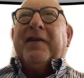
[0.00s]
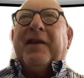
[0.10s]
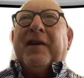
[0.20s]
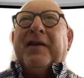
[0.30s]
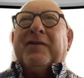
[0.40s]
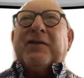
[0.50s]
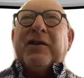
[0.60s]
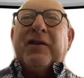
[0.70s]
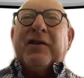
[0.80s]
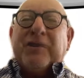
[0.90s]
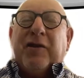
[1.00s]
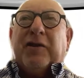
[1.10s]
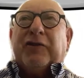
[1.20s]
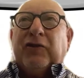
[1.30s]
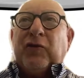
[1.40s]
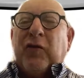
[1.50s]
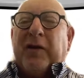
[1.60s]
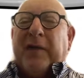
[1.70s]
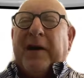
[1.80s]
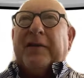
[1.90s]
there's a lot to talk
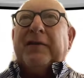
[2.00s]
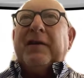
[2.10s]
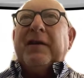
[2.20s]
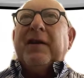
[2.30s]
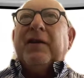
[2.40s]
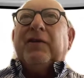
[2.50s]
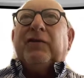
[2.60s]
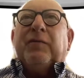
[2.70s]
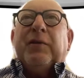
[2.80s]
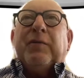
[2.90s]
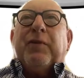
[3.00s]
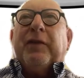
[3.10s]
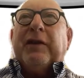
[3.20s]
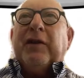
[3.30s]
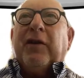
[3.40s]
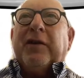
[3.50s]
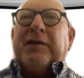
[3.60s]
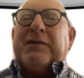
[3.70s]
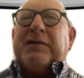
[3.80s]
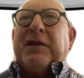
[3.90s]
about, to be perfectly
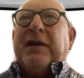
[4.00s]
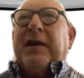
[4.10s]
honest.